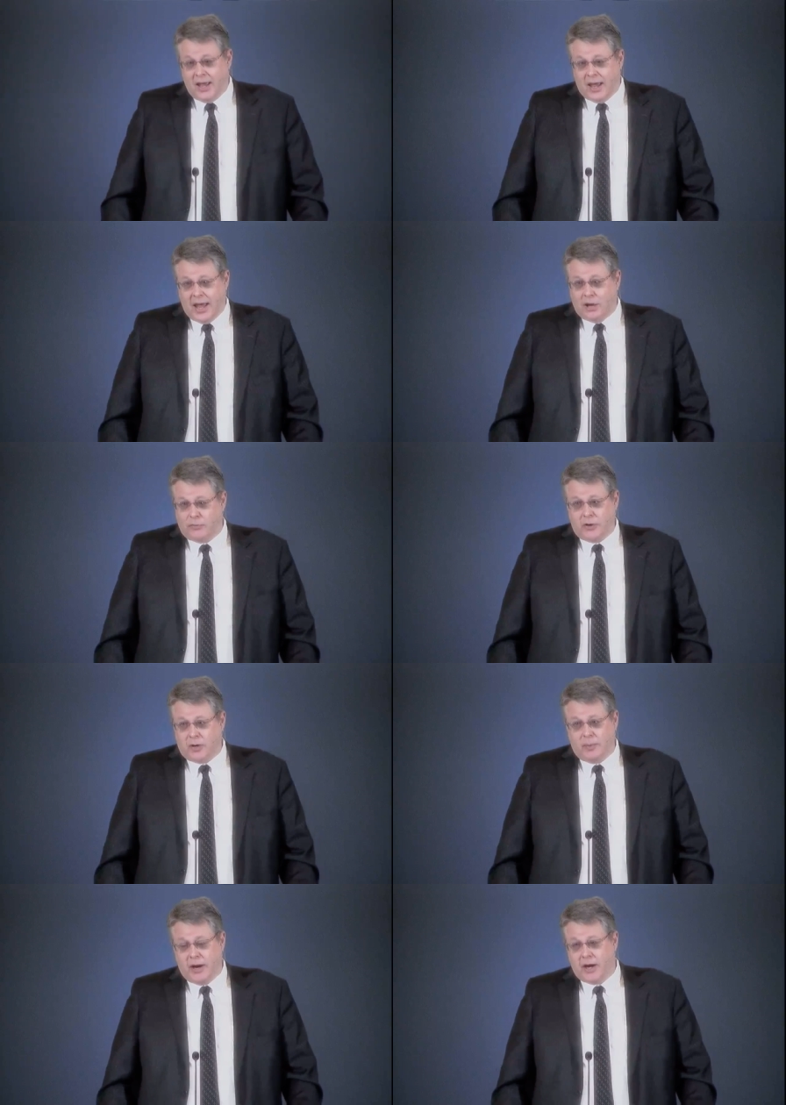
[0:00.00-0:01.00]
And if you're an
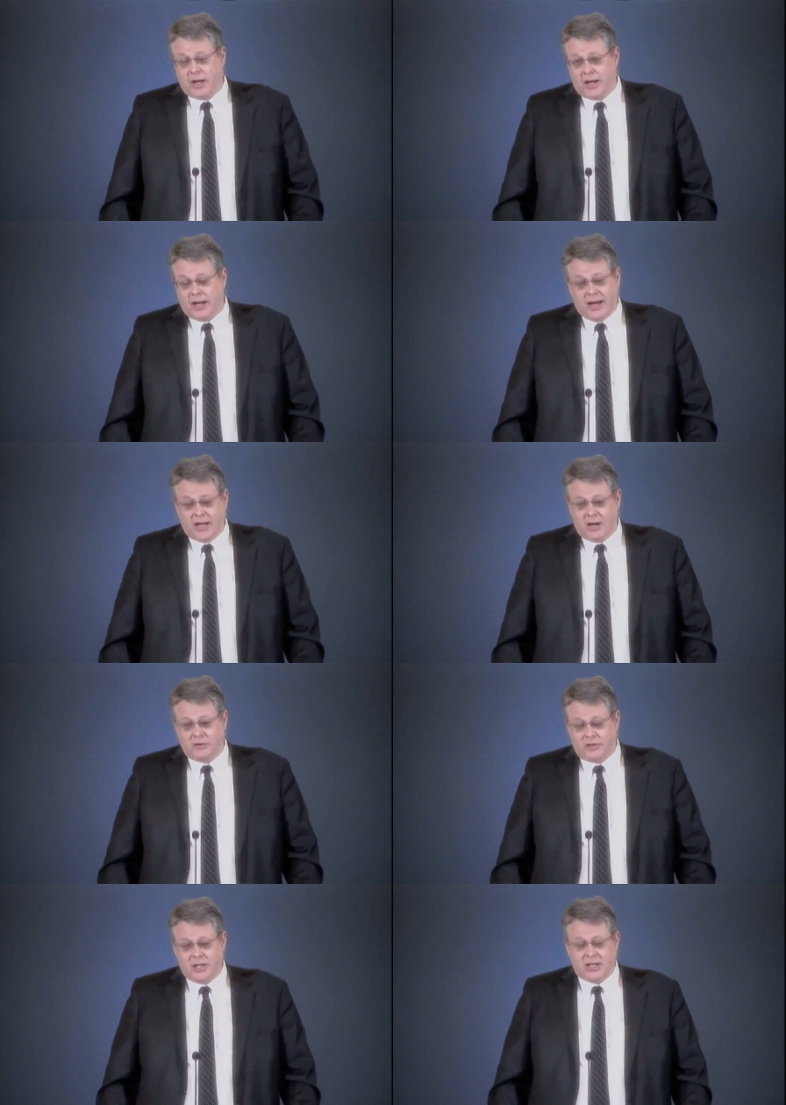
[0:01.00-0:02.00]
American, I can
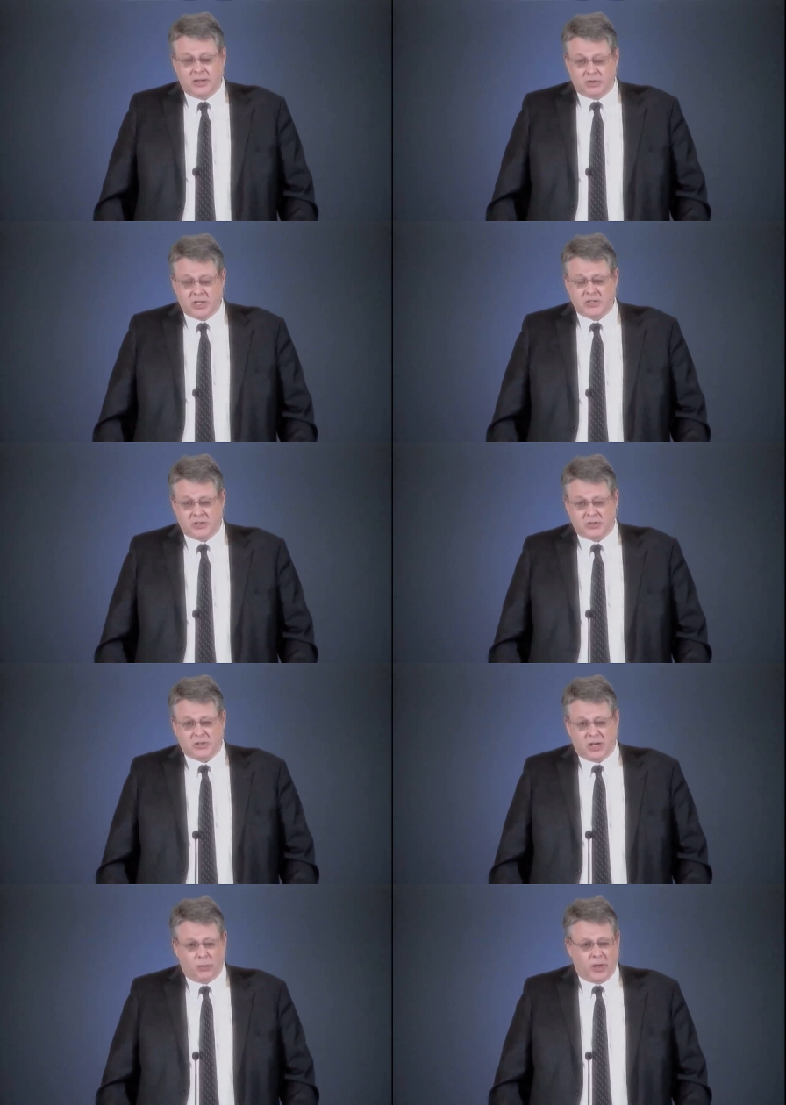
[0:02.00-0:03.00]
guarantee you, Jesus is
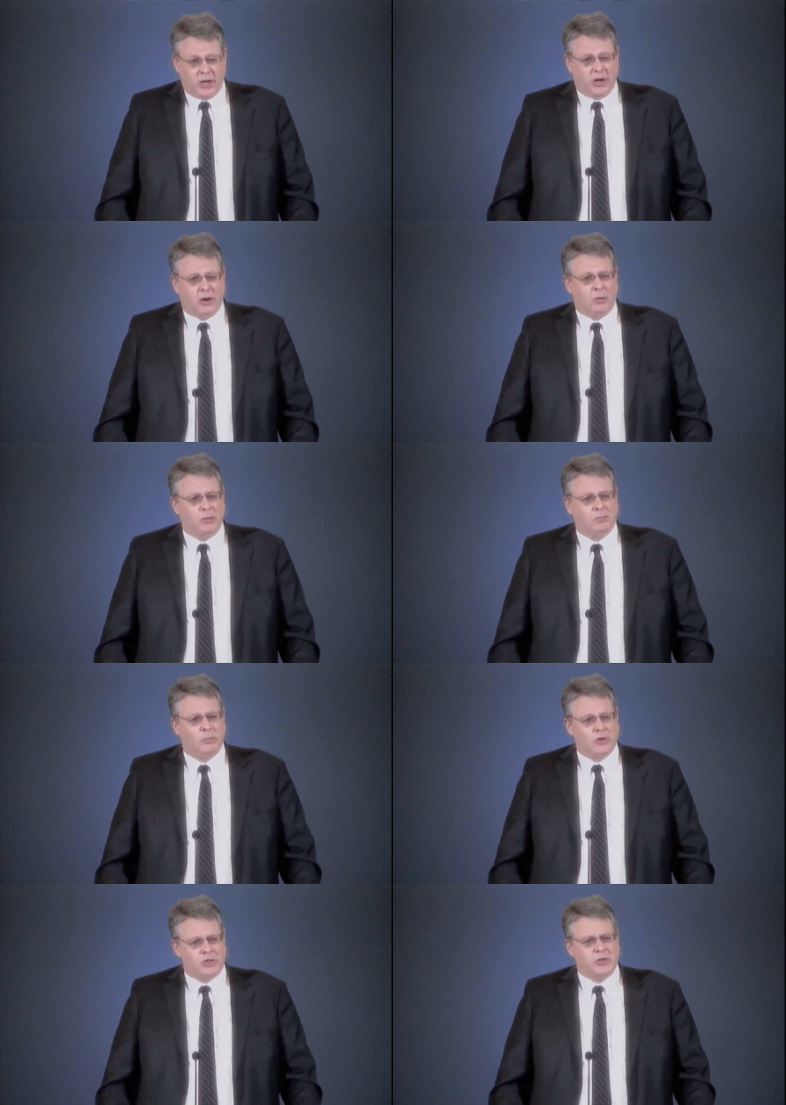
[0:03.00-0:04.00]
going to want to know
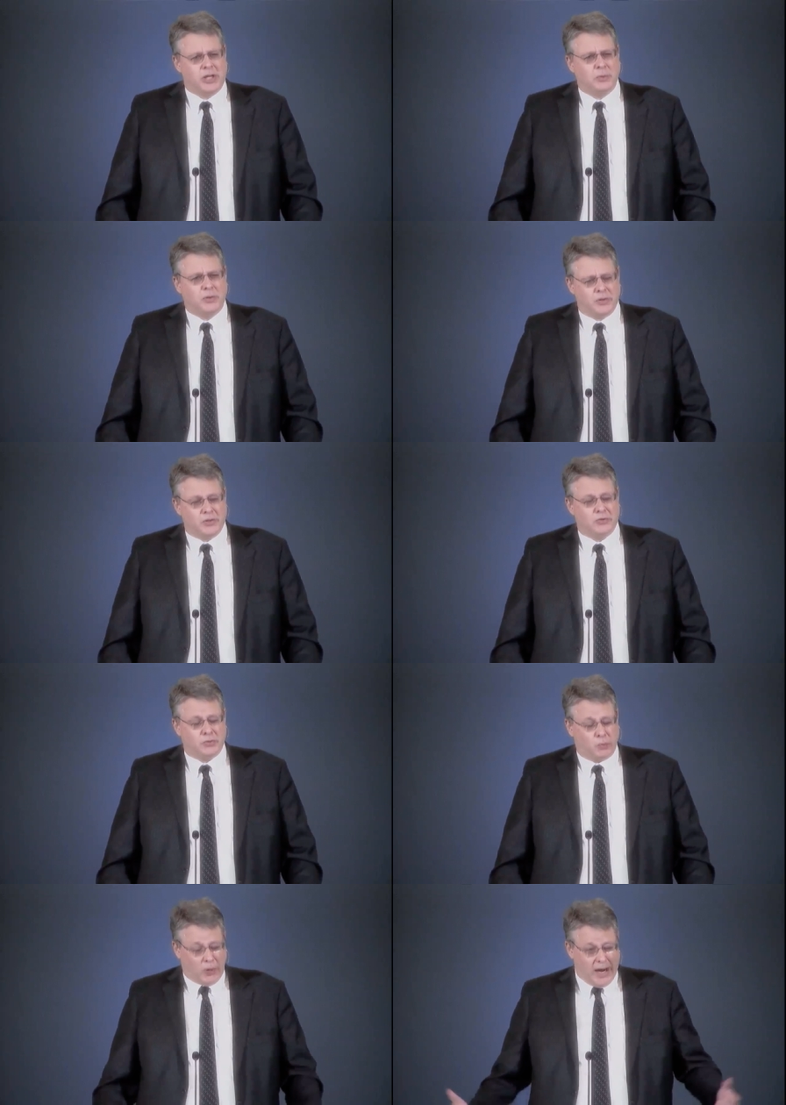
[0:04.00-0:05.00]
what you did with this
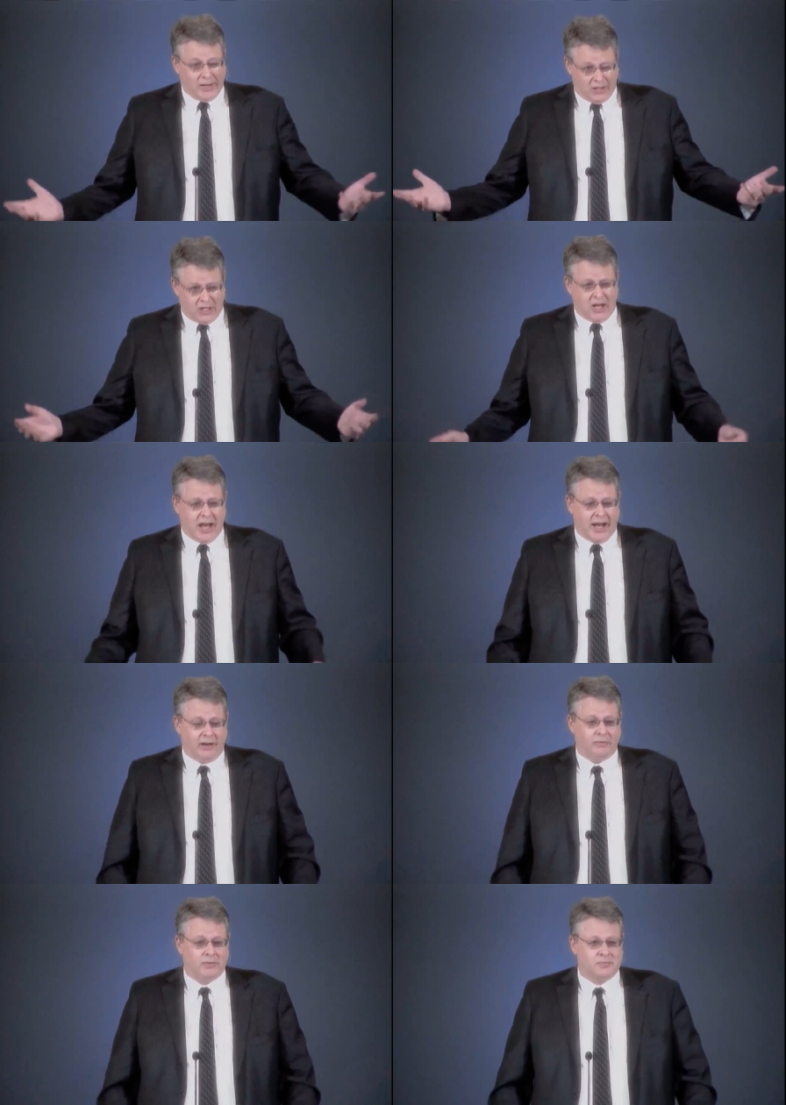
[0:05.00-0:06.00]
right that you
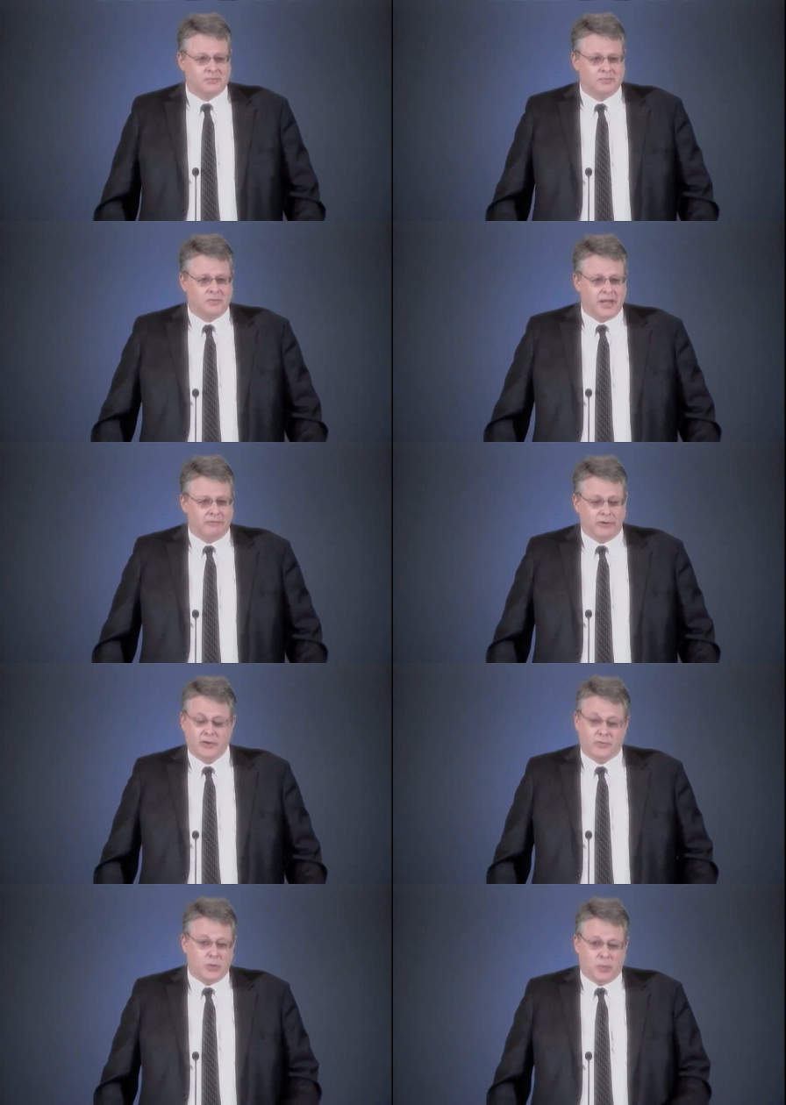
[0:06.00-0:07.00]
have, that very
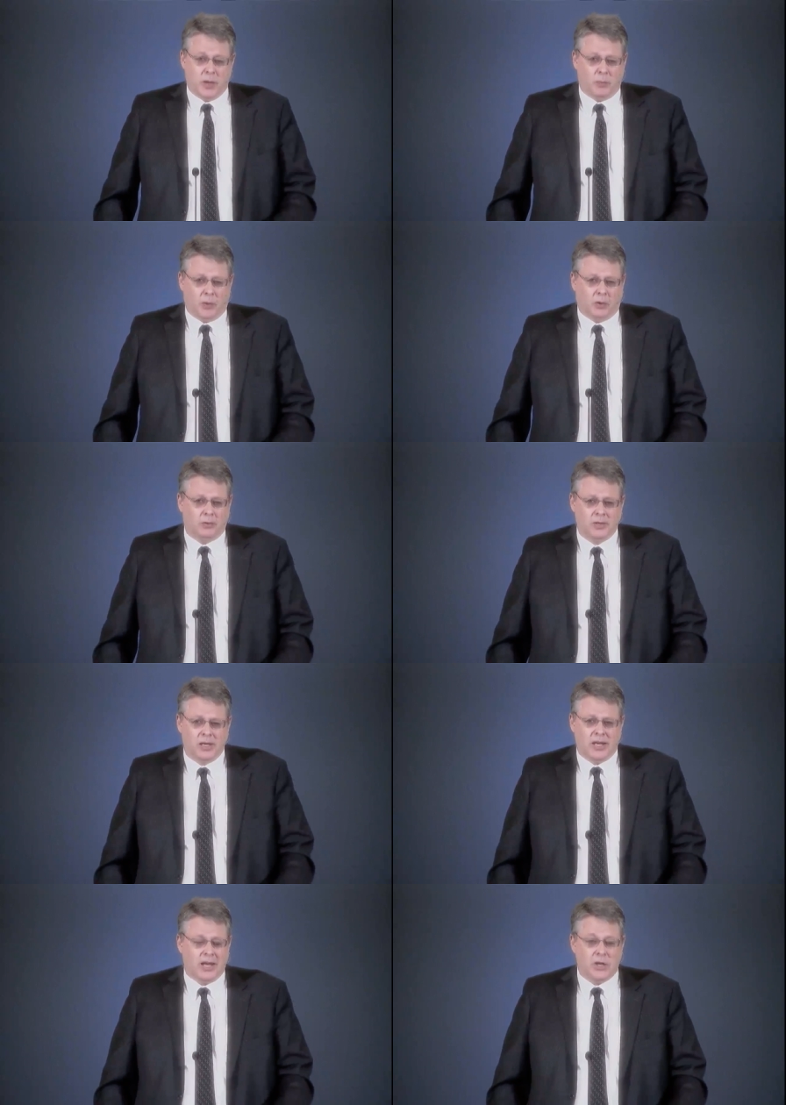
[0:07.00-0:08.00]
few people
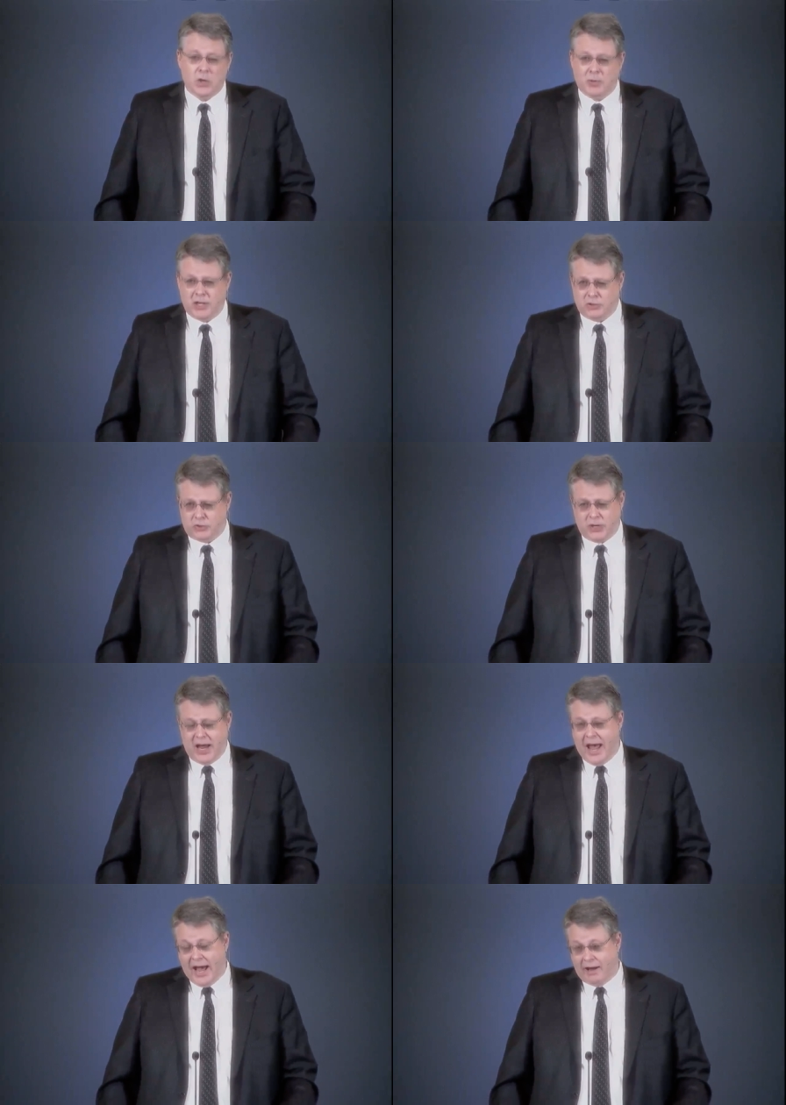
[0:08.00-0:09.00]
in human history
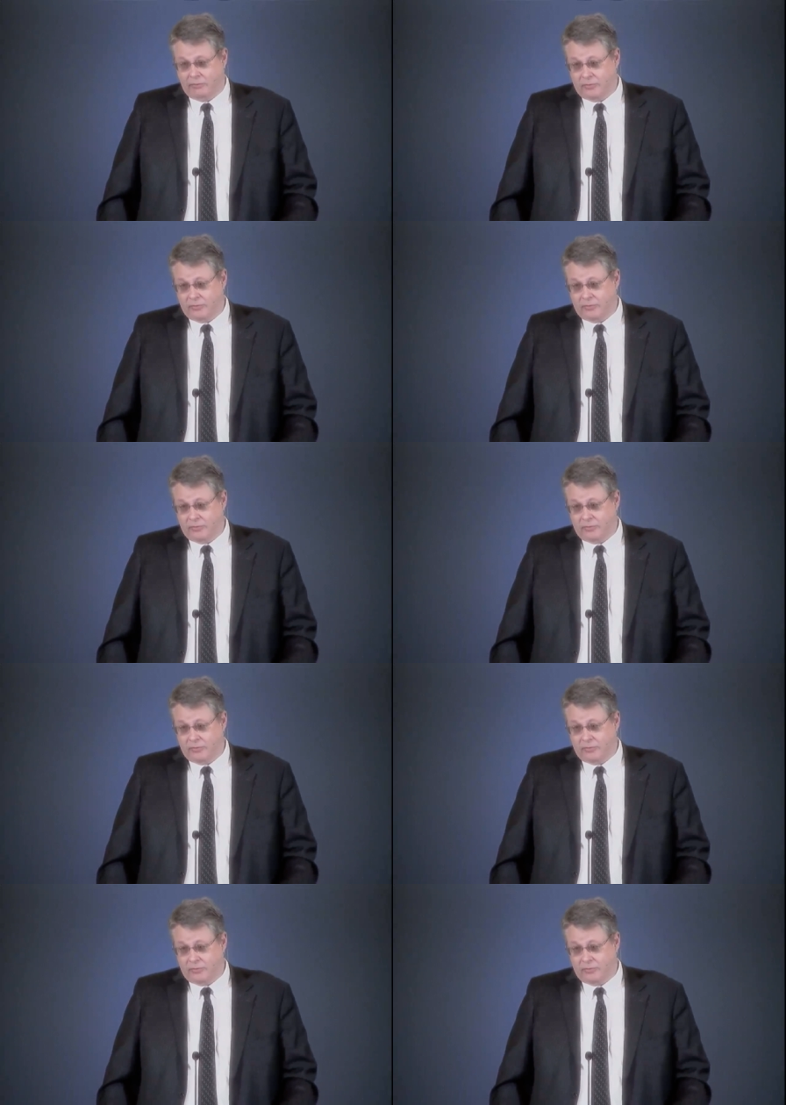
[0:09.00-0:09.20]
have.